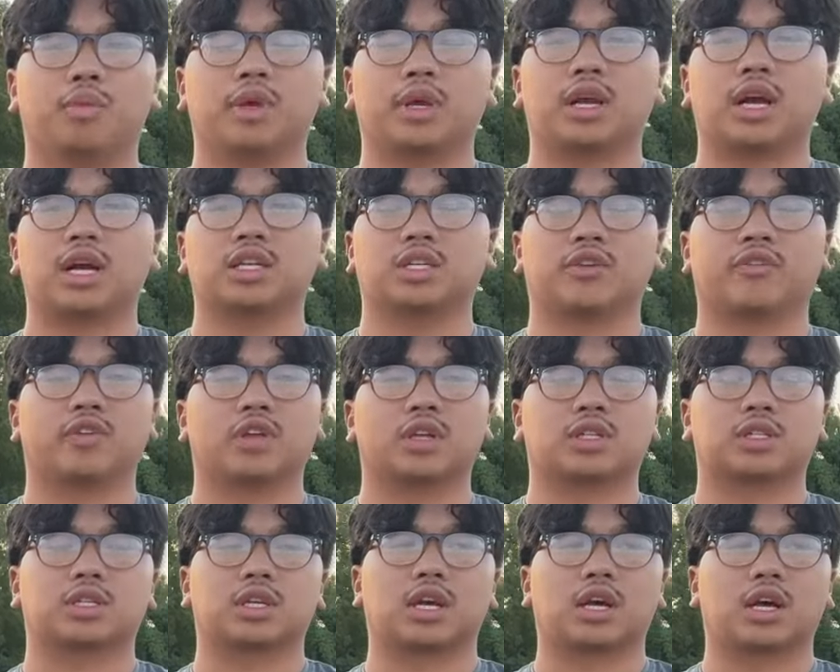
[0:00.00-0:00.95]
because of
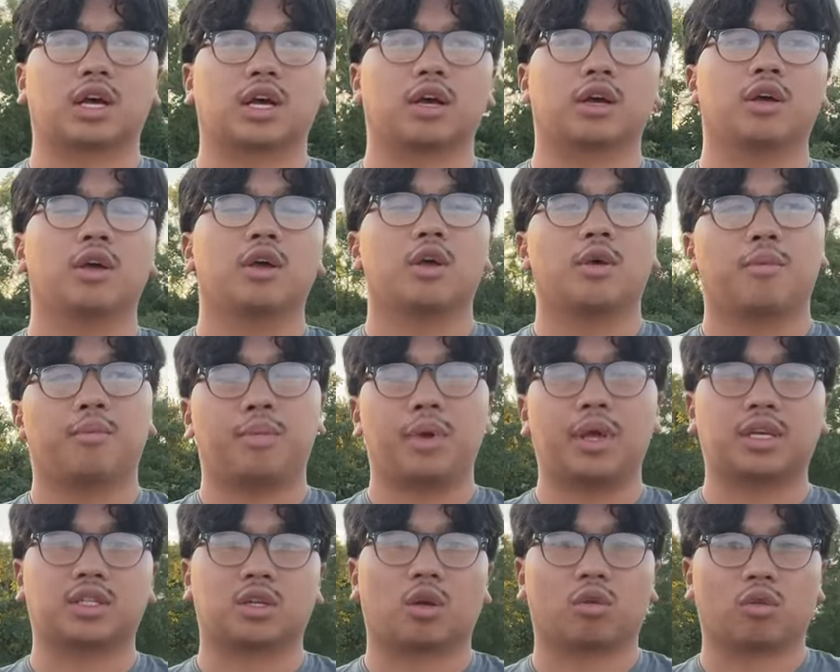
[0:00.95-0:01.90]
its uh,
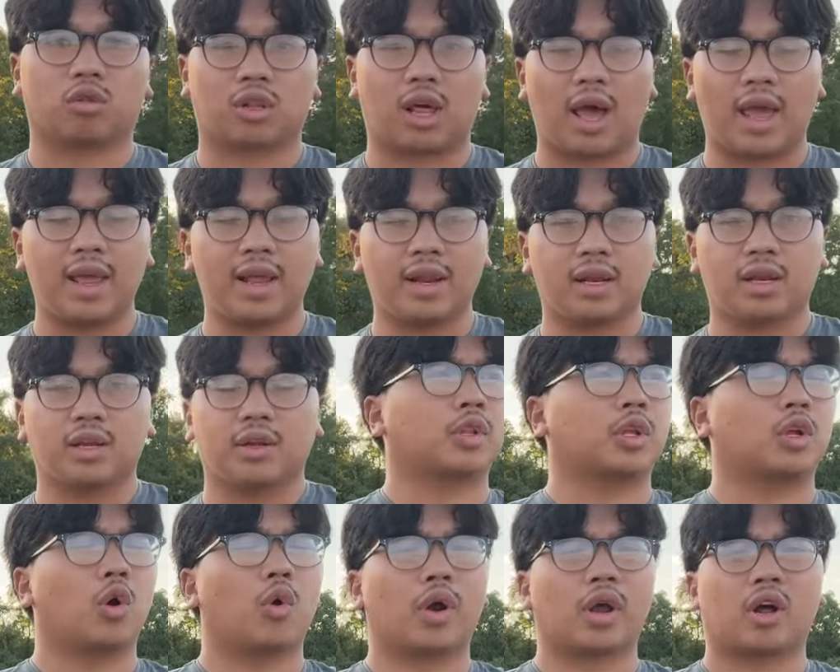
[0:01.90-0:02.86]
being so light.
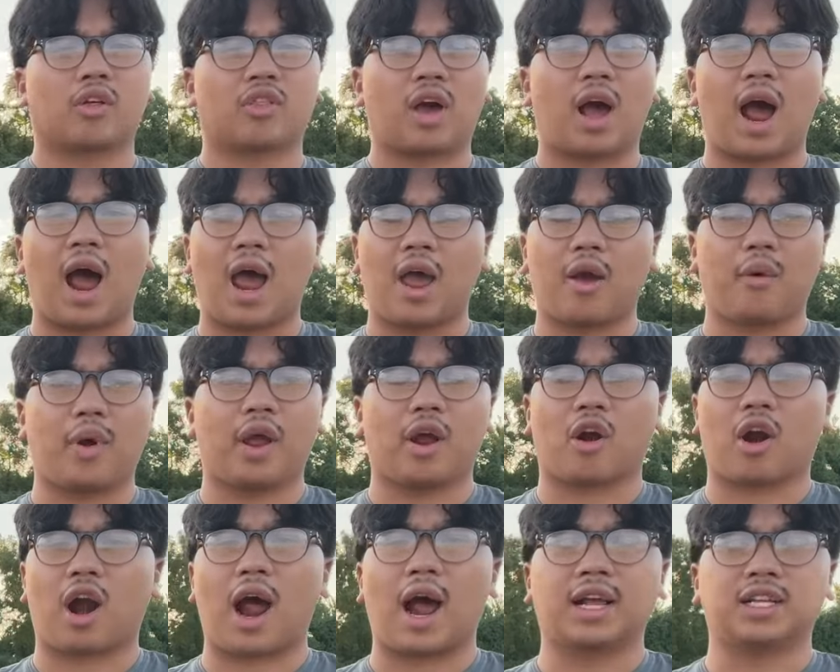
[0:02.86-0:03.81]
Going on the highway
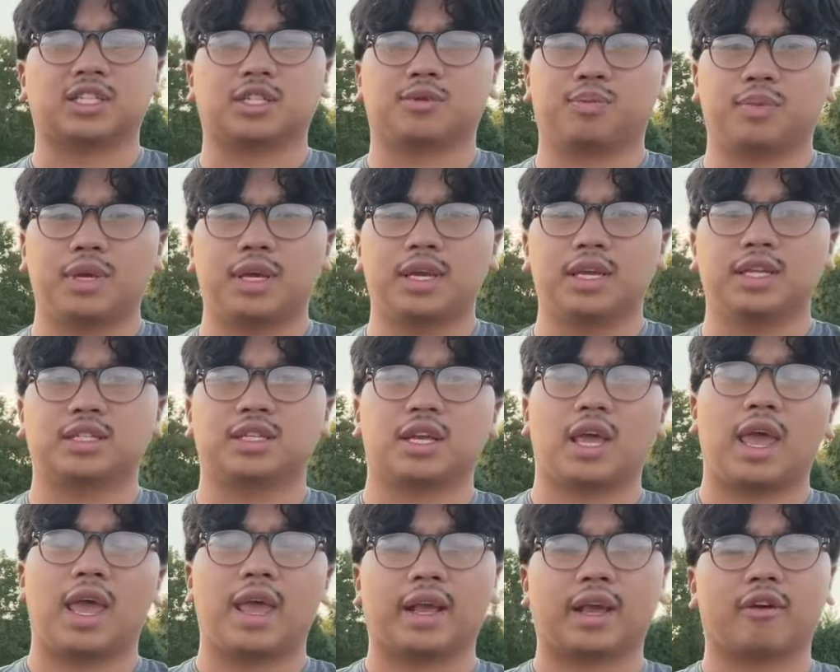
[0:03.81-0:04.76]
or high speeds,
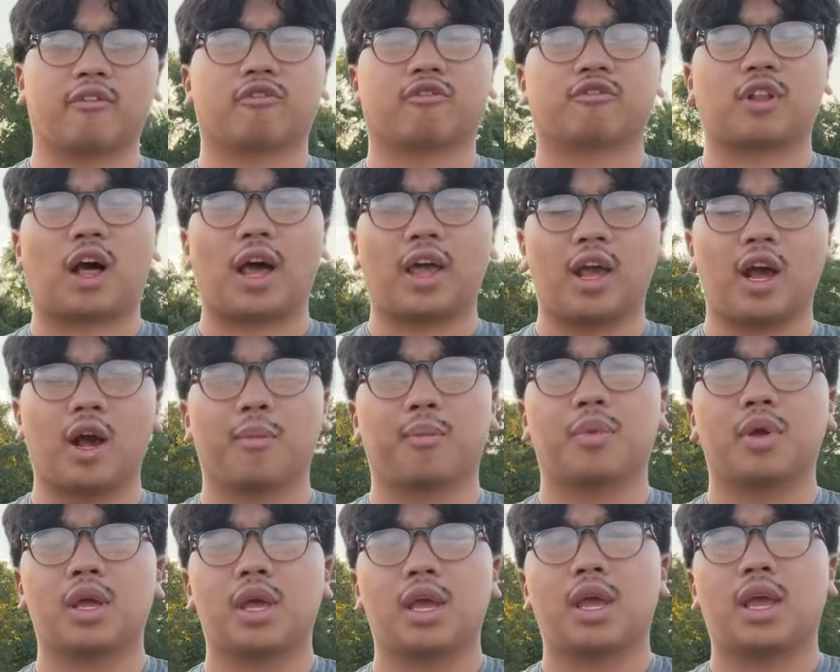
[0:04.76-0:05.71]
it can fly up
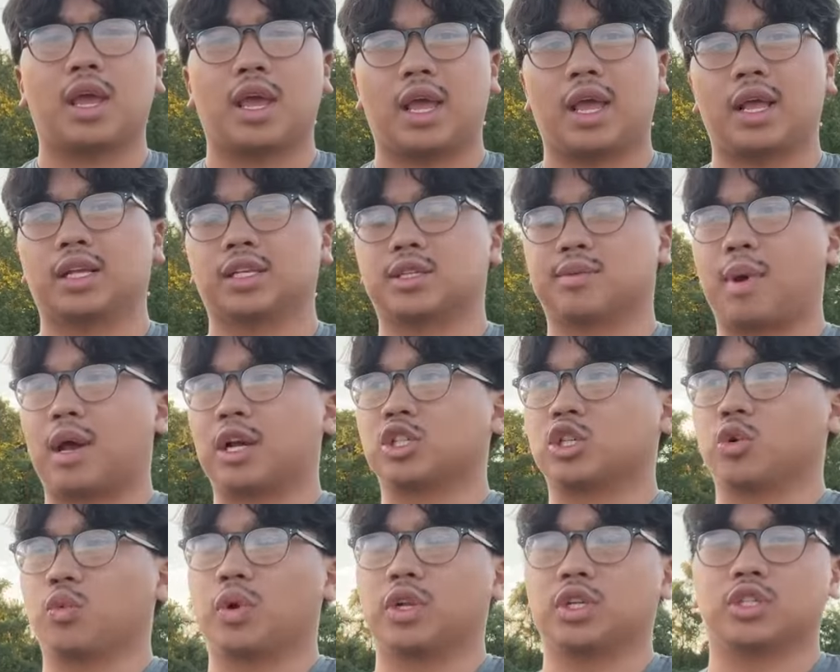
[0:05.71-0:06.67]
and smash
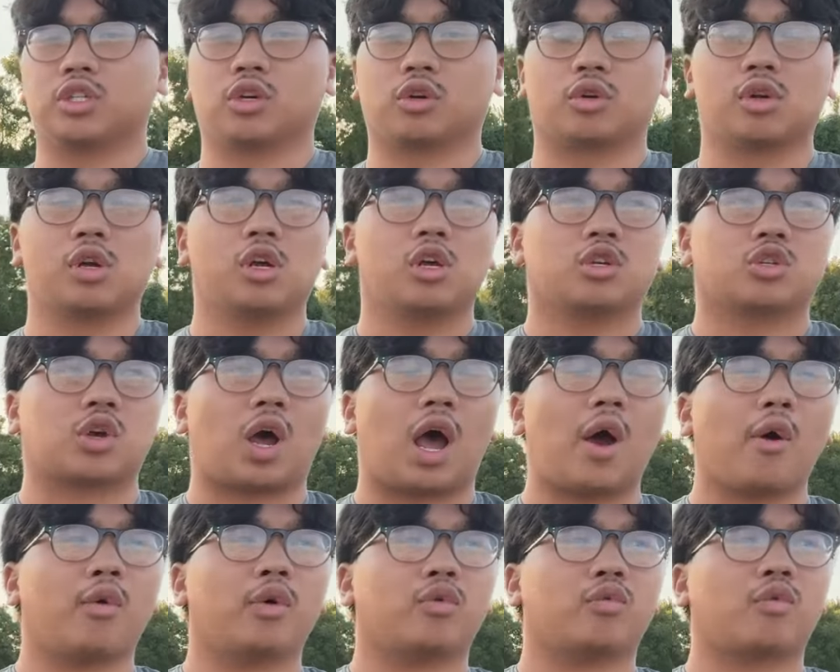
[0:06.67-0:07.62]
your windshield. So
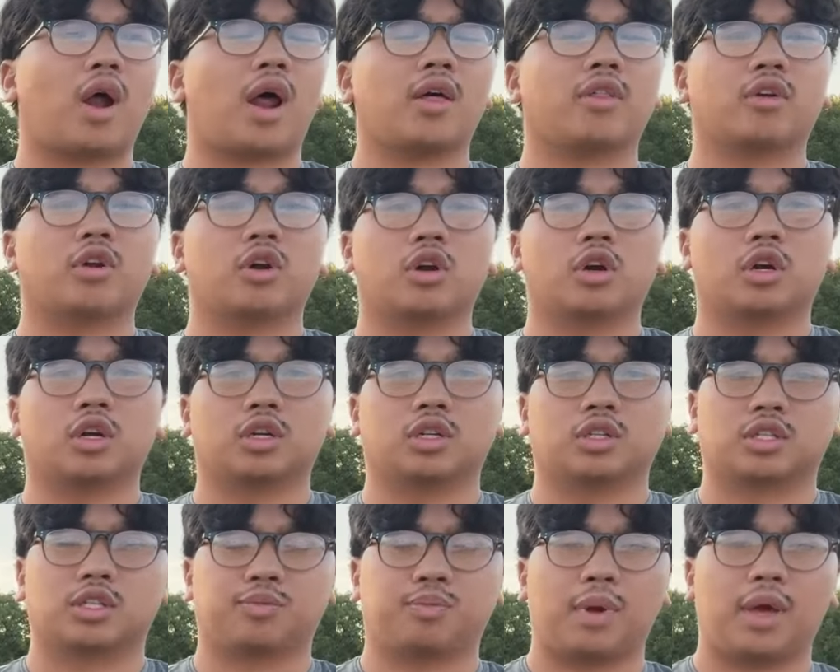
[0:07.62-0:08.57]
I would rather
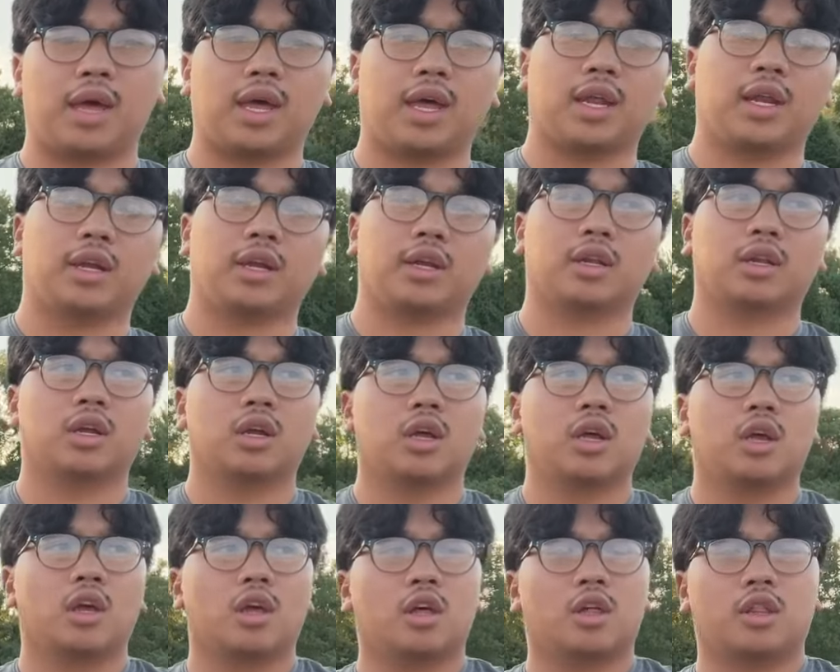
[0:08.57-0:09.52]
spend
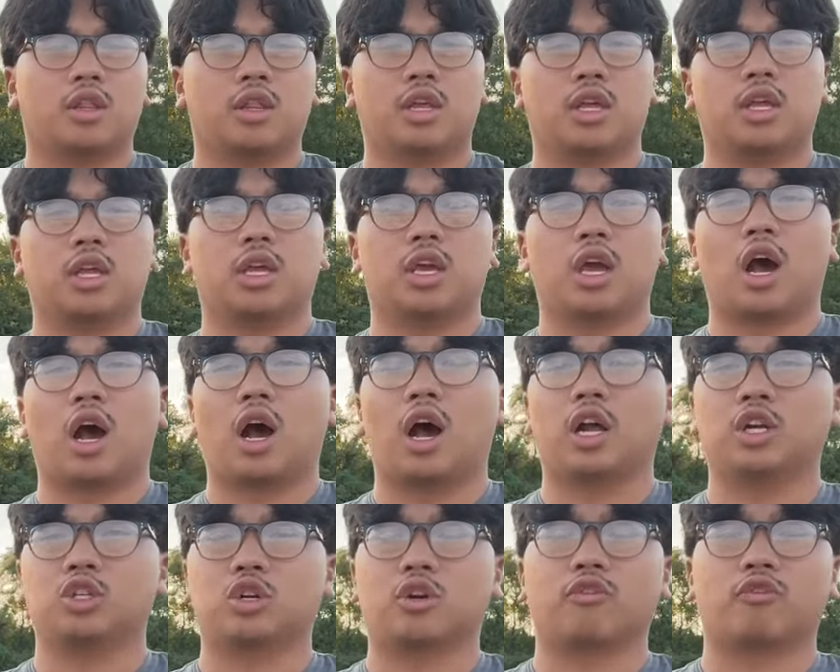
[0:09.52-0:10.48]
the
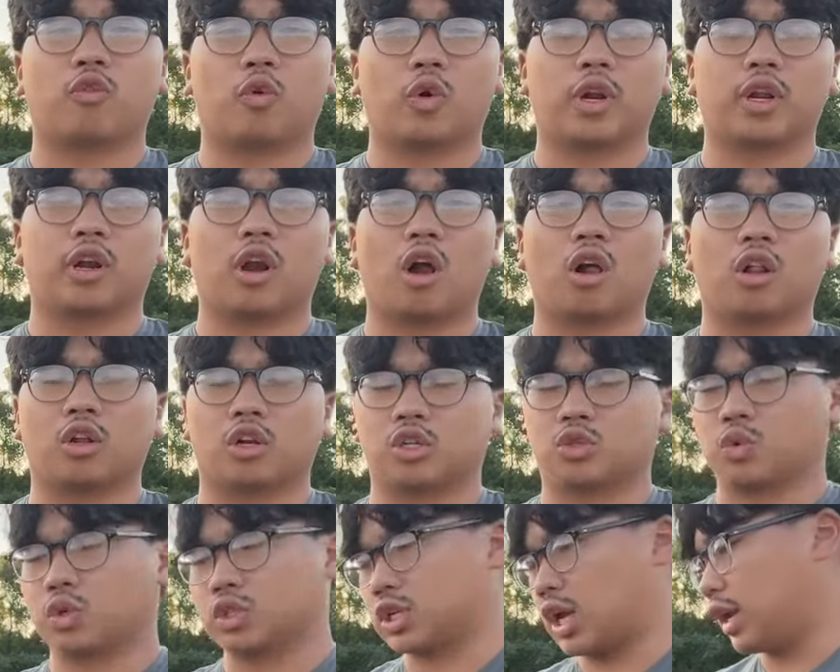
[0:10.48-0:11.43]

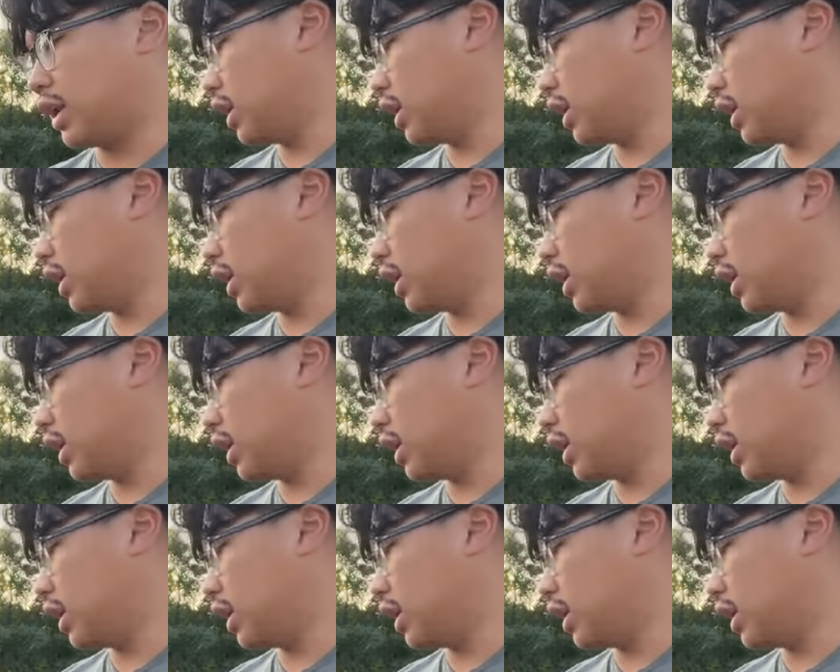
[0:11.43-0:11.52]
$140, which I